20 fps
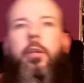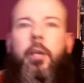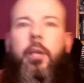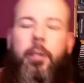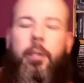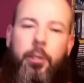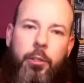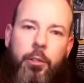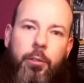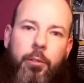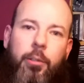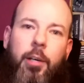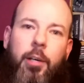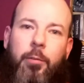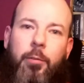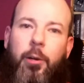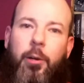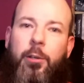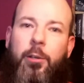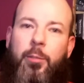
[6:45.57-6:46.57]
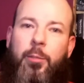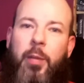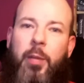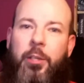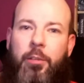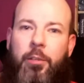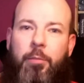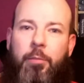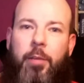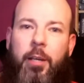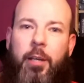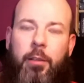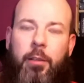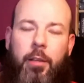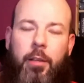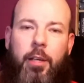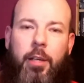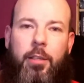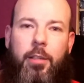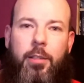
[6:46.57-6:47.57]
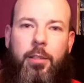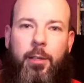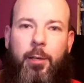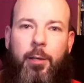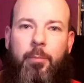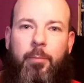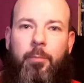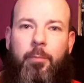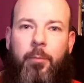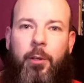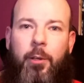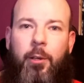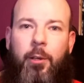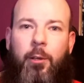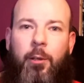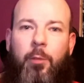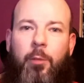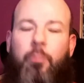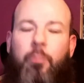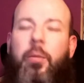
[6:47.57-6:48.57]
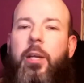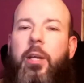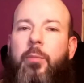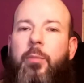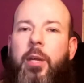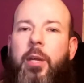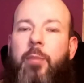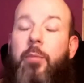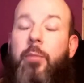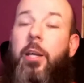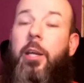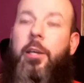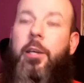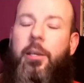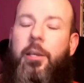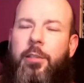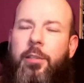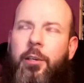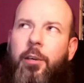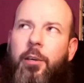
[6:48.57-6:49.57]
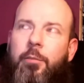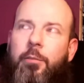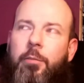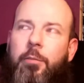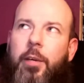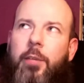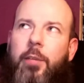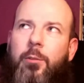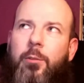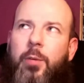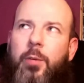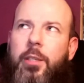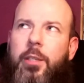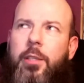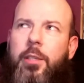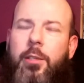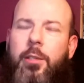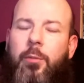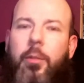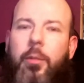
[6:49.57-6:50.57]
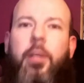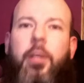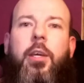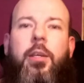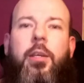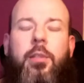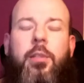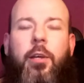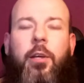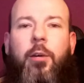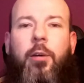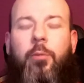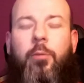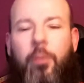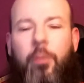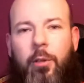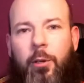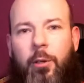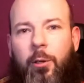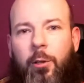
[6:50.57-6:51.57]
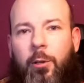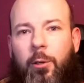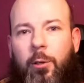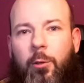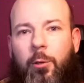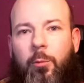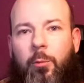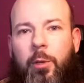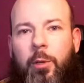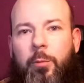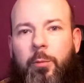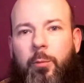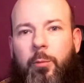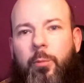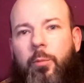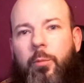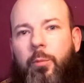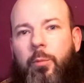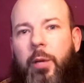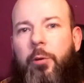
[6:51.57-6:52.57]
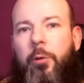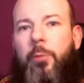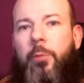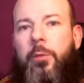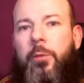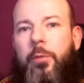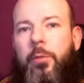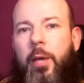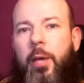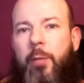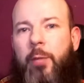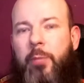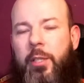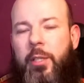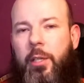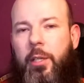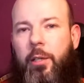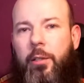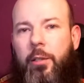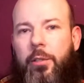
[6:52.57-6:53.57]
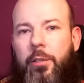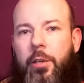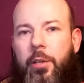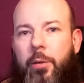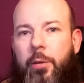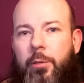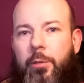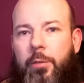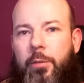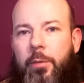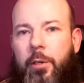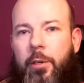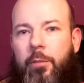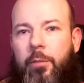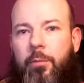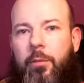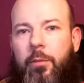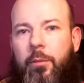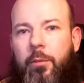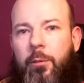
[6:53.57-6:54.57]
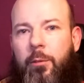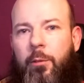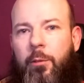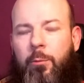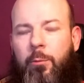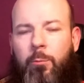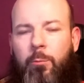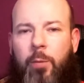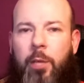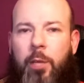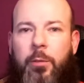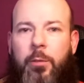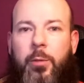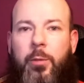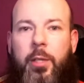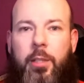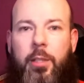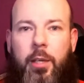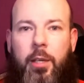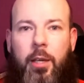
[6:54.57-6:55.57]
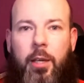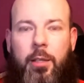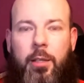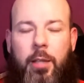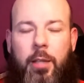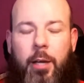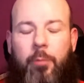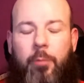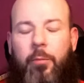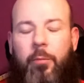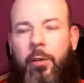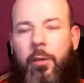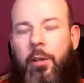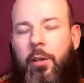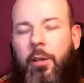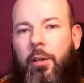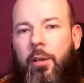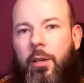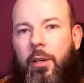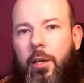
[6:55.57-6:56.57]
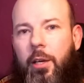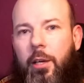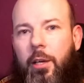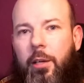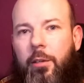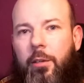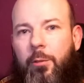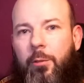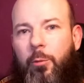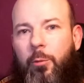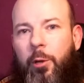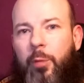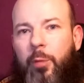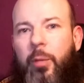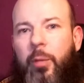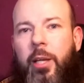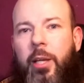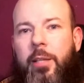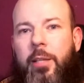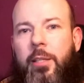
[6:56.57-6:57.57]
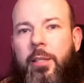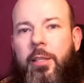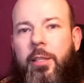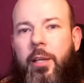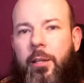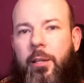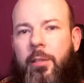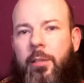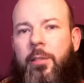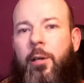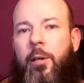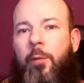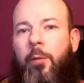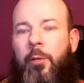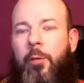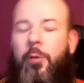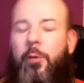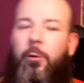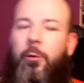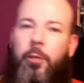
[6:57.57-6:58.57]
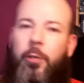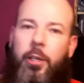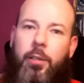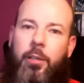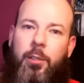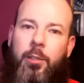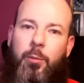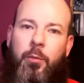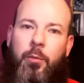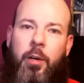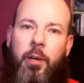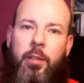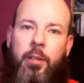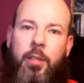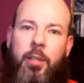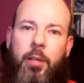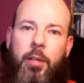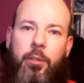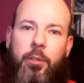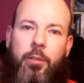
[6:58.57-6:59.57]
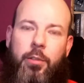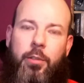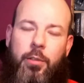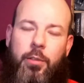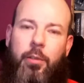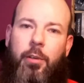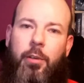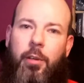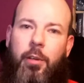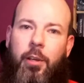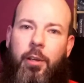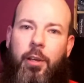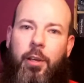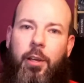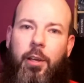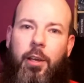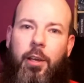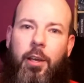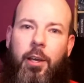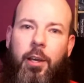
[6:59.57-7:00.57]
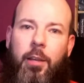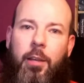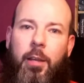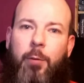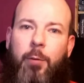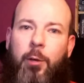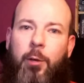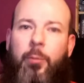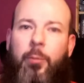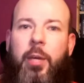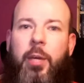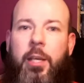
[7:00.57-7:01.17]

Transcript: Additional, I forgot to mention the fact that many years ago, in fact 20 something years ago, my groups have kept meticulous notes for well over 20 years now. And one of the players decided to start recording some of our sessions. And that way it'd be